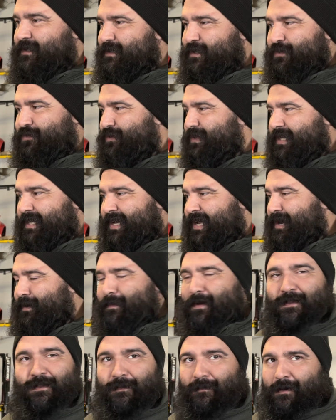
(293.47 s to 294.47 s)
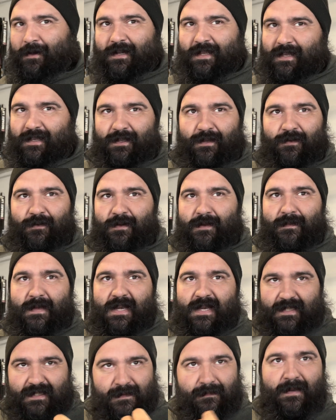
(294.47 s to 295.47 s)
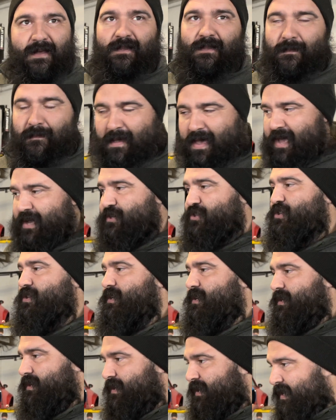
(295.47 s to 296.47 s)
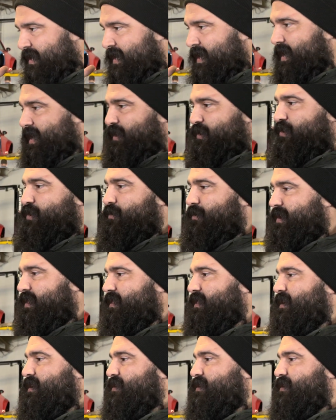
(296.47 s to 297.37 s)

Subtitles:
It's really not about the money. You know what I mean? It's about the passion and doing things.